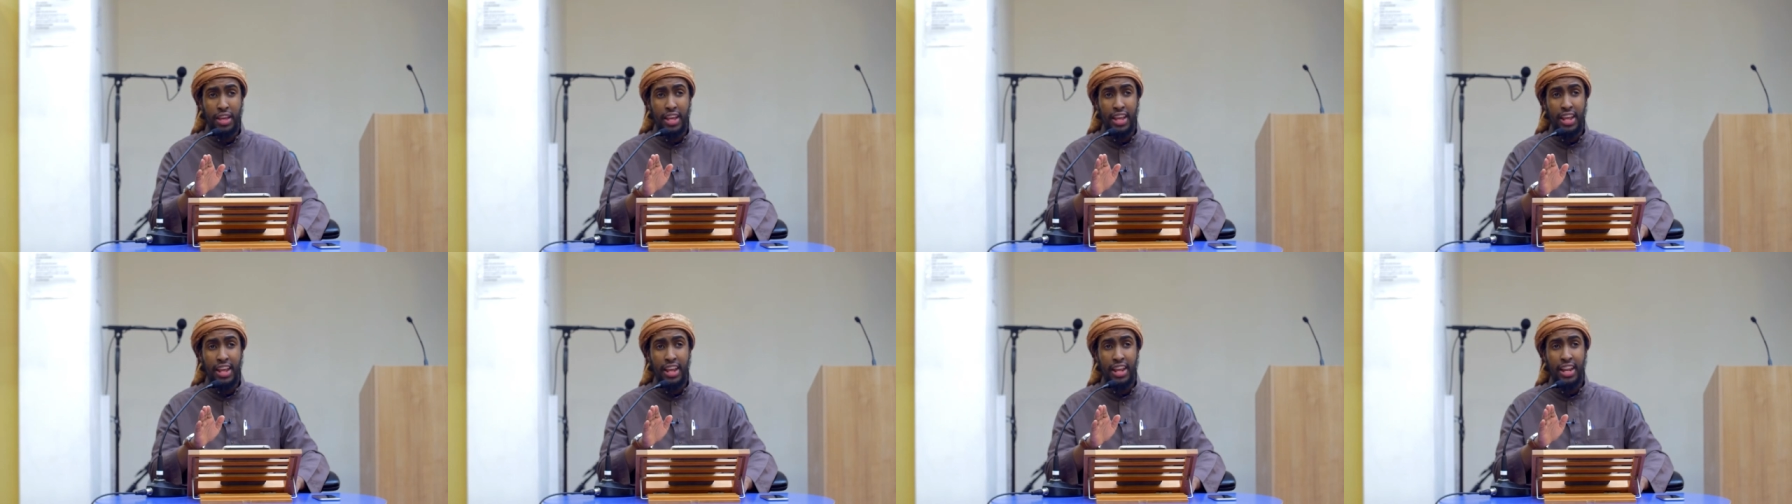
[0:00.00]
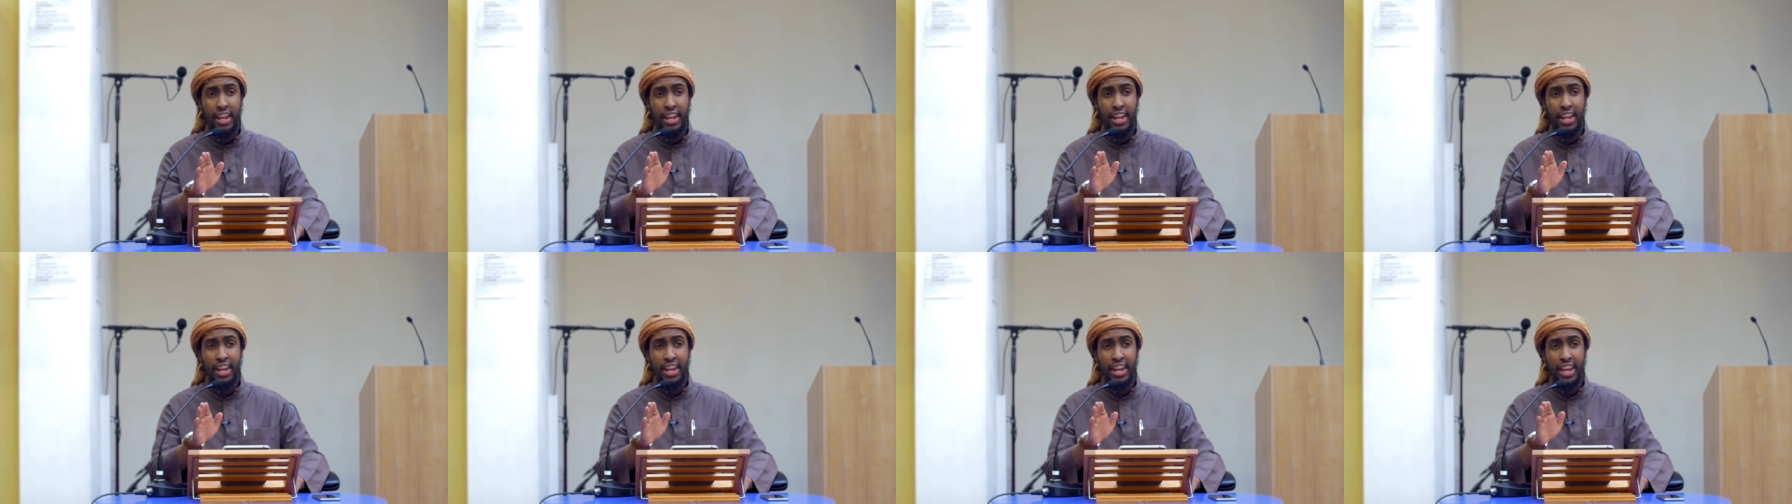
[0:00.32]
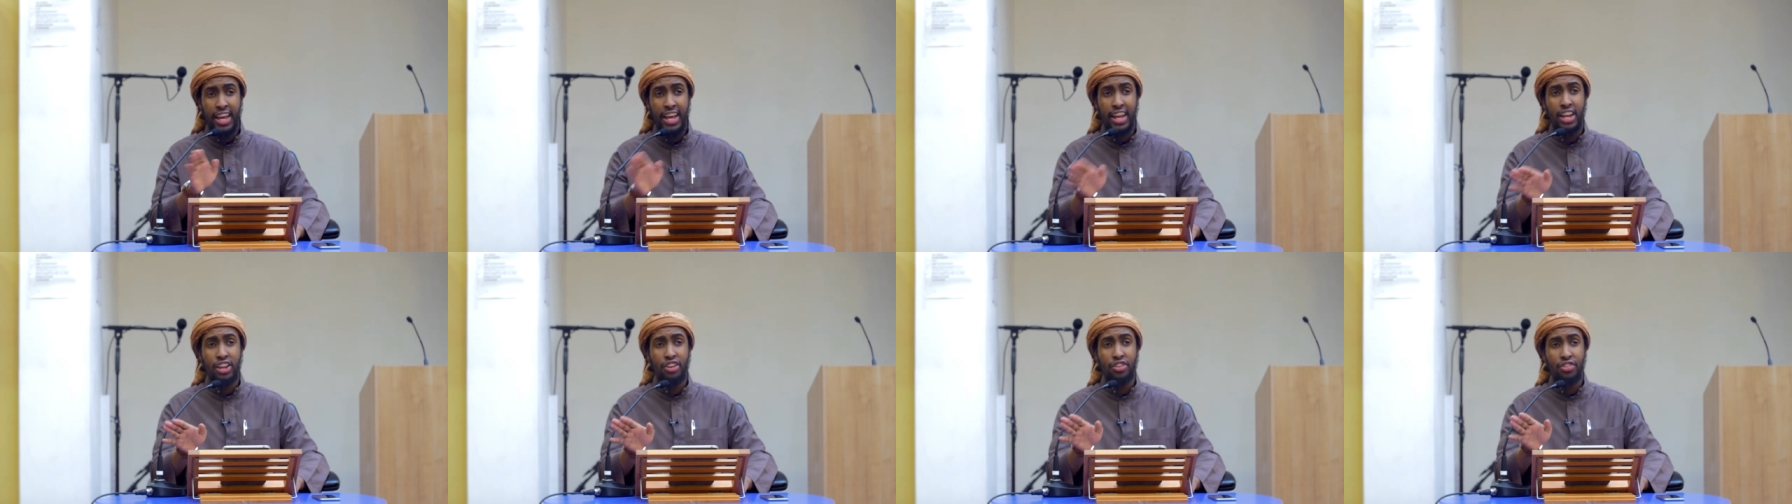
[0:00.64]
in
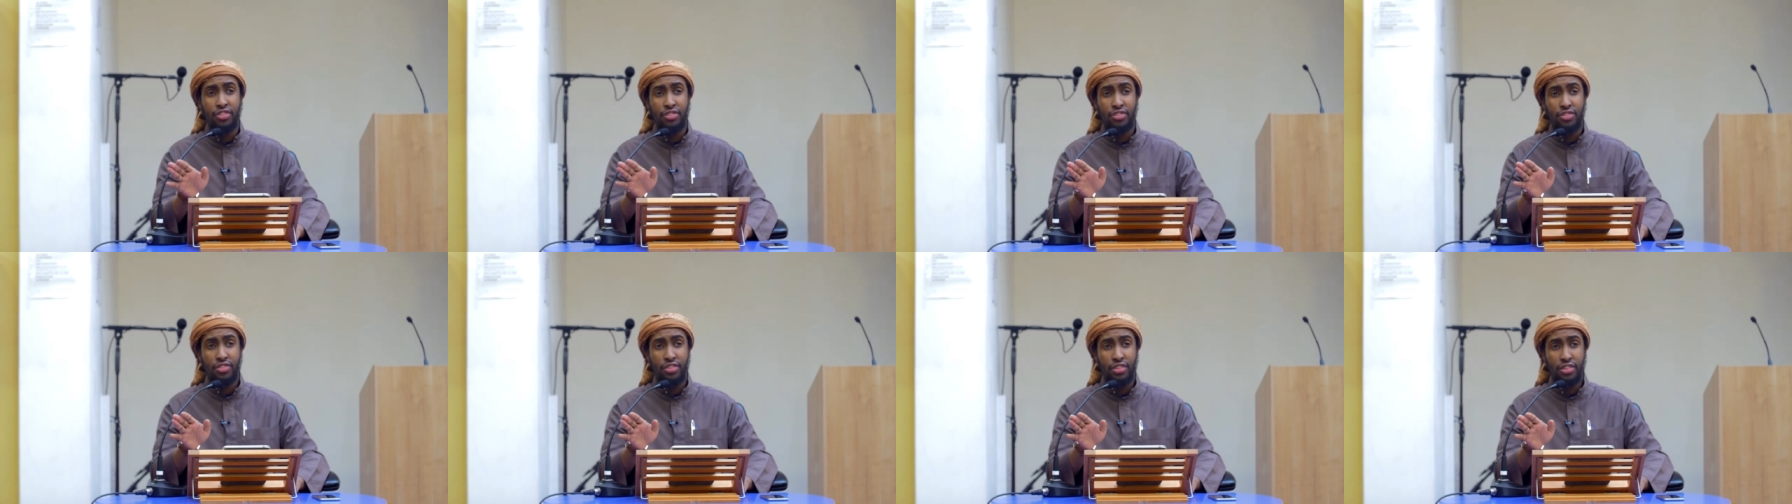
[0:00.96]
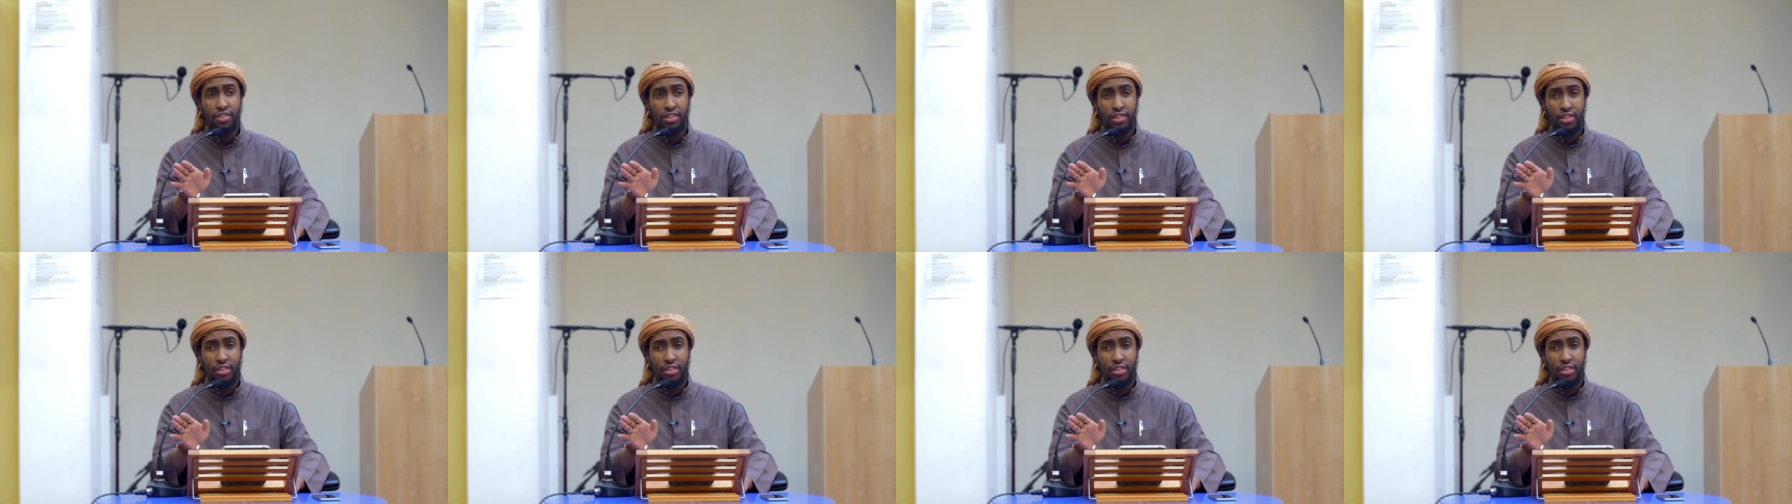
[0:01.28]
negligence